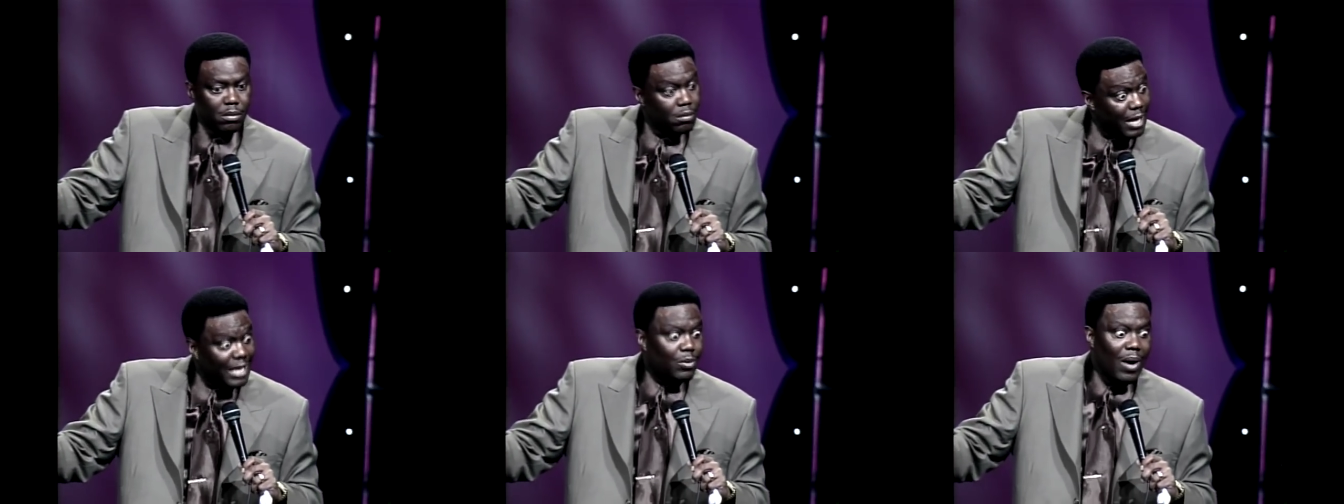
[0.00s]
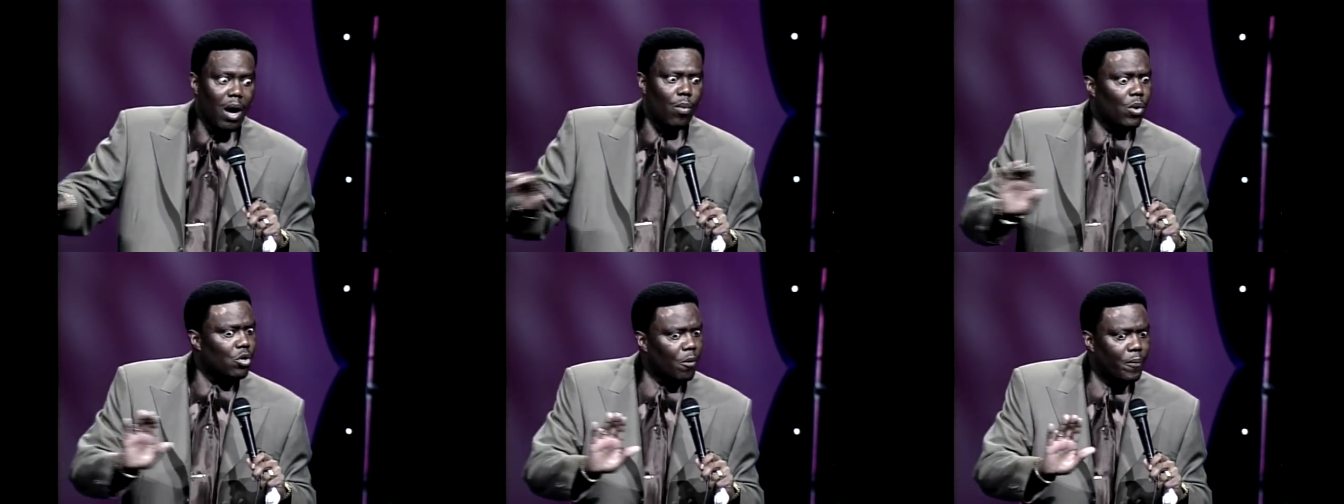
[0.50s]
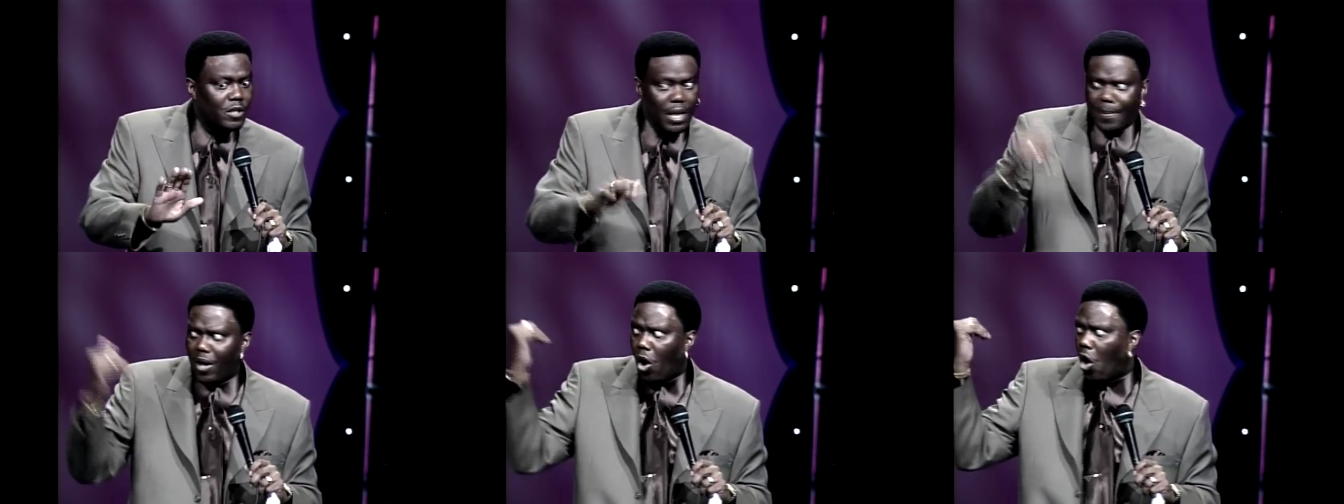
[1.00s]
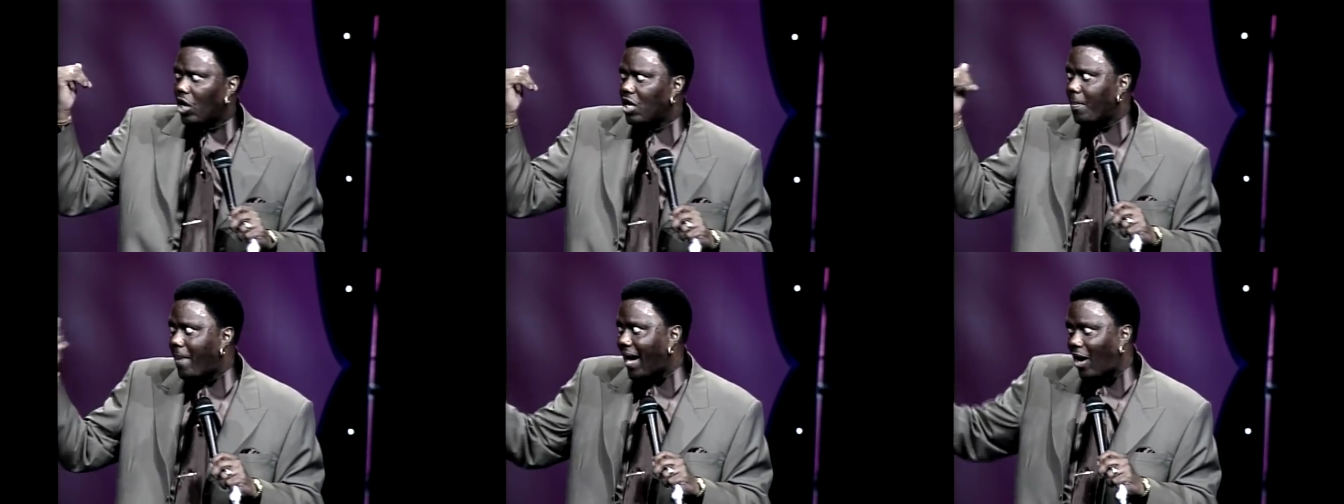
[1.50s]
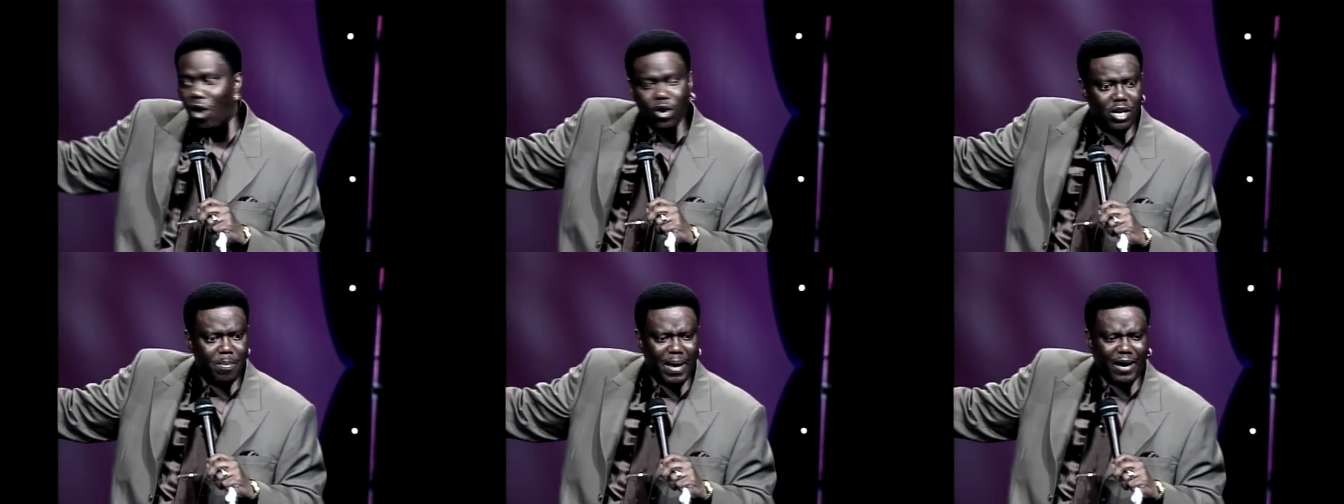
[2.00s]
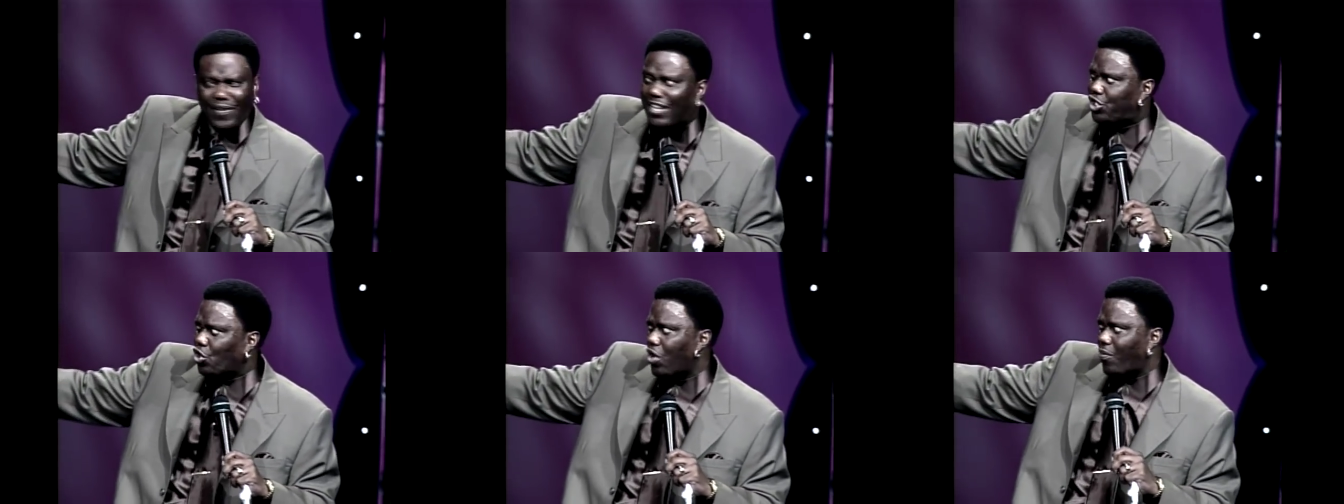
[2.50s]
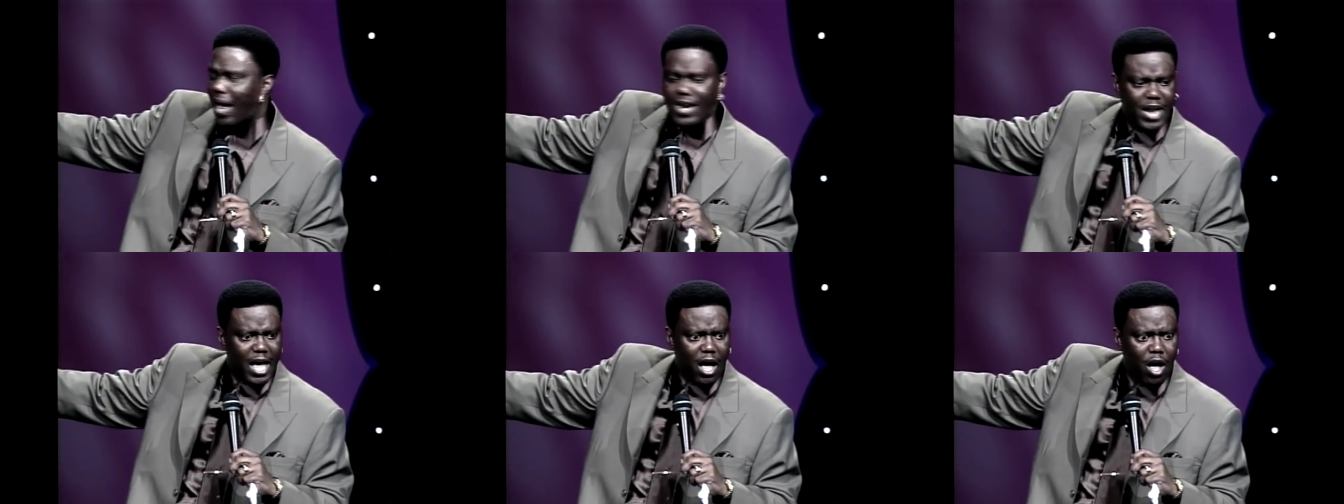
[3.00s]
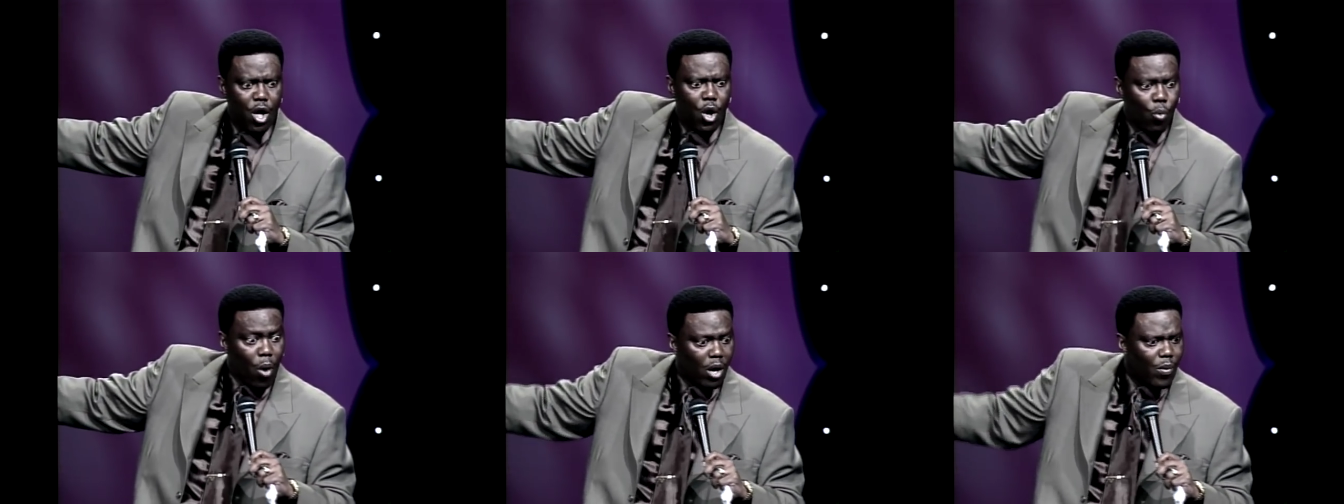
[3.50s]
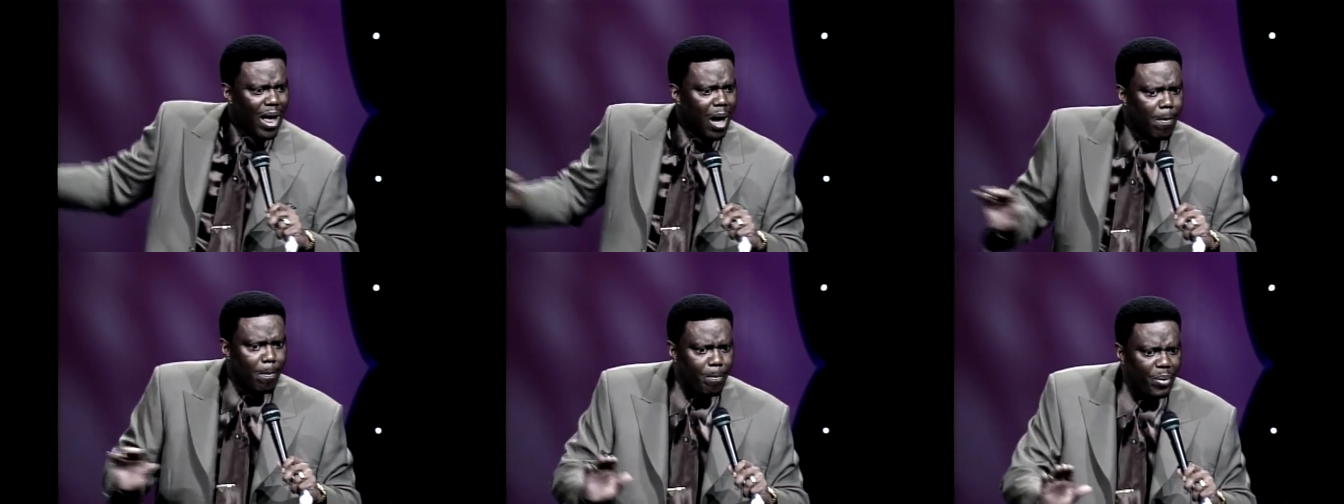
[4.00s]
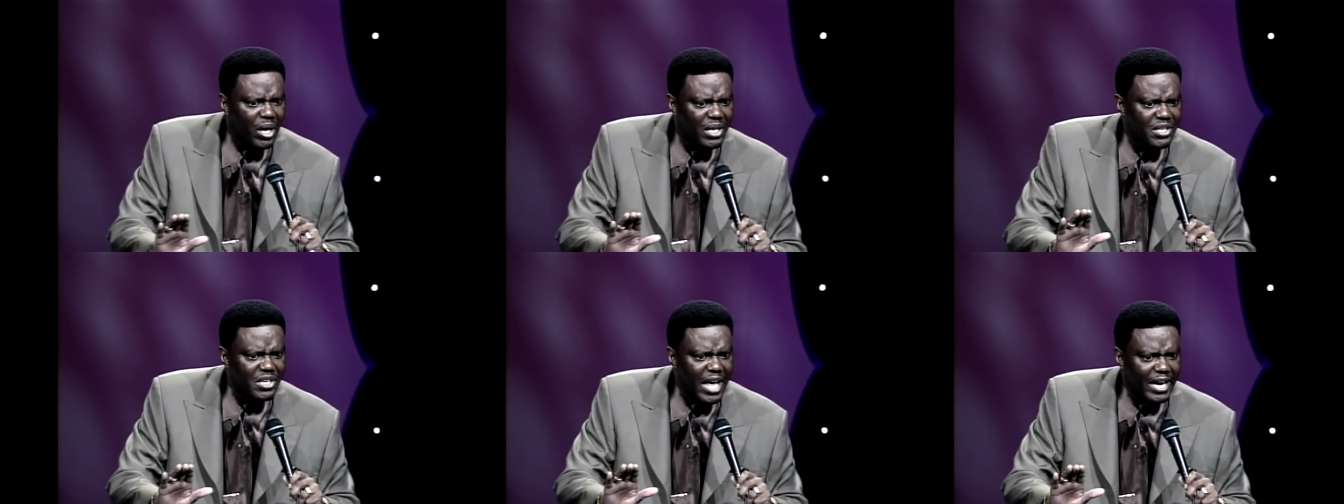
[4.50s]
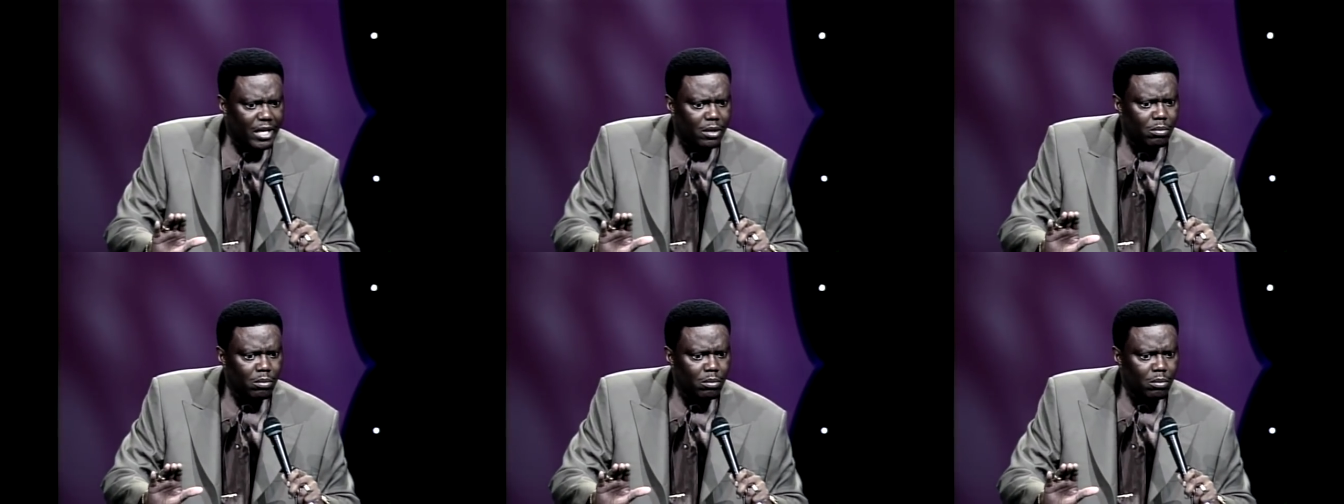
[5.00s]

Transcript: That's why I don't want no, because they be all in the back, all in the back. If I can show you right now, walk around butt naked,